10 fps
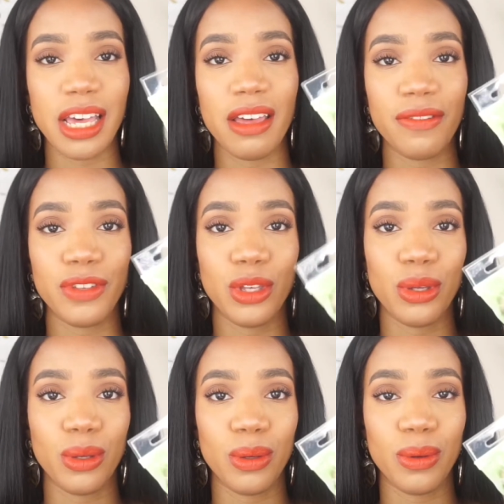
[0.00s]
If
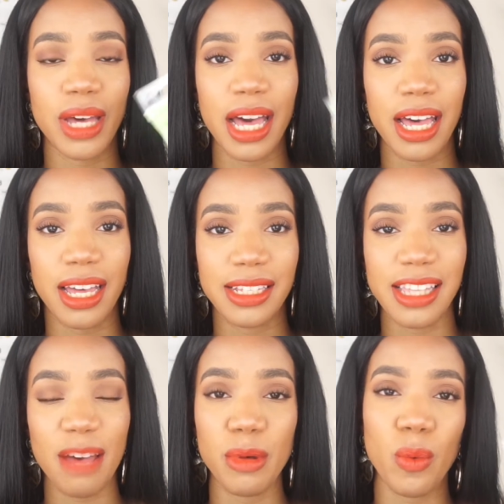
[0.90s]
you guys
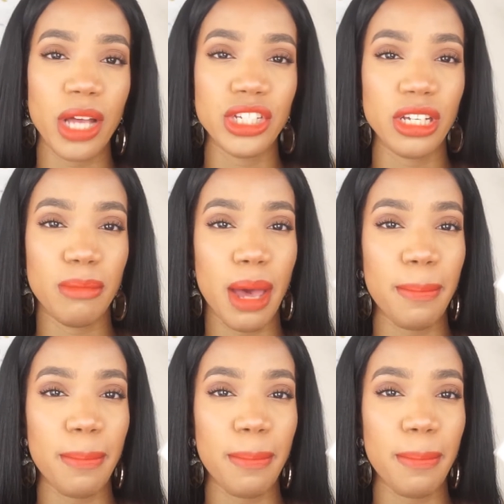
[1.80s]
have been watching my